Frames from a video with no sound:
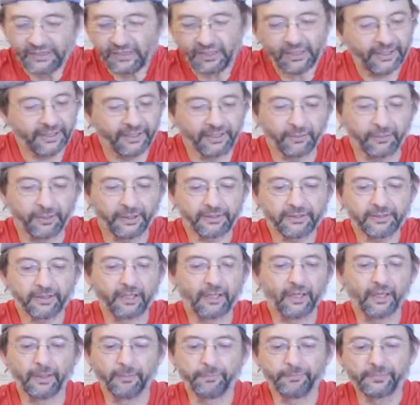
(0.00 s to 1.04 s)
anyways,
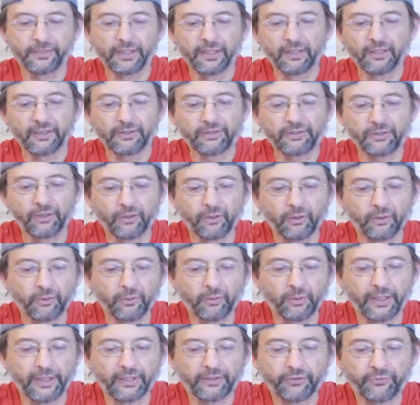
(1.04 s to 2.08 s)

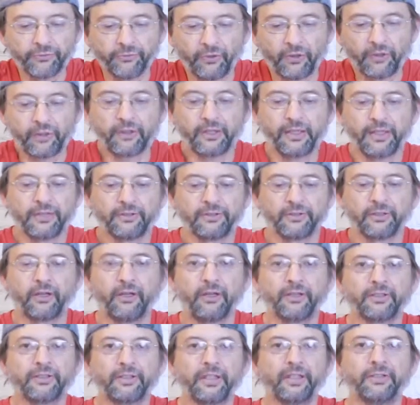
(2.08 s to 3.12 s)
so as far as the
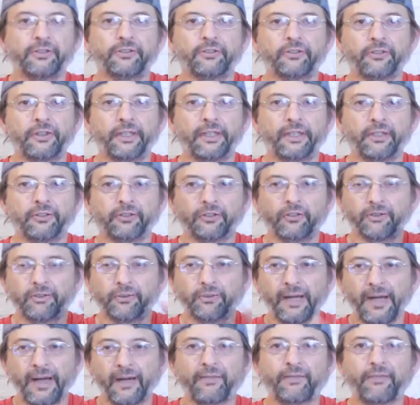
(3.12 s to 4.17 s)
on-site stringing, so you
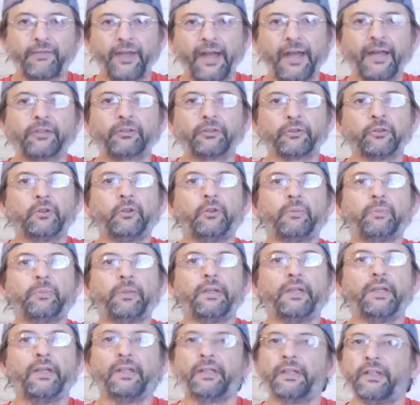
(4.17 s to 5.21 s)
have that group.
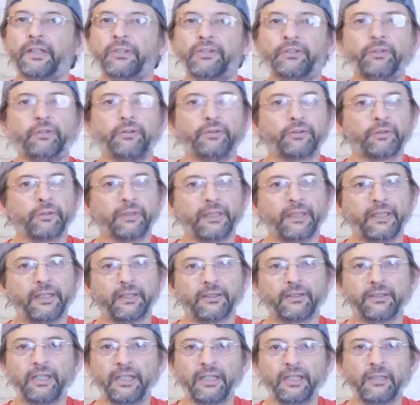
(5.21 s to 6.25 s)
It's usually a
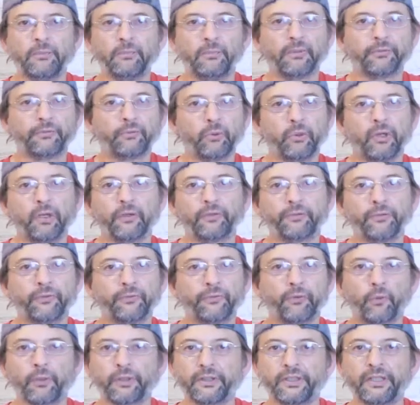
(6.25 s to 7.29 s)
team of 12 to
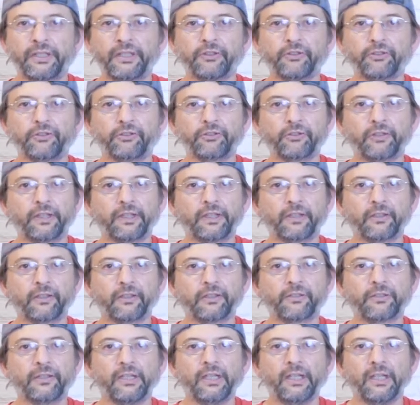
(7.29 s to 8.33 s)
14
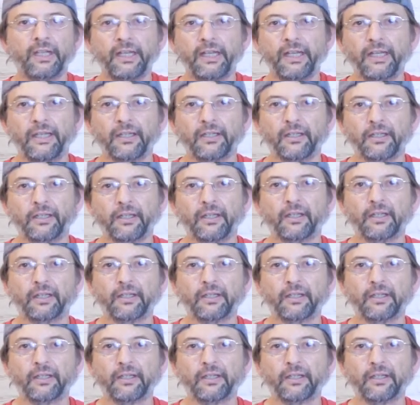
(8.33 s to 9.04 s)
stringers in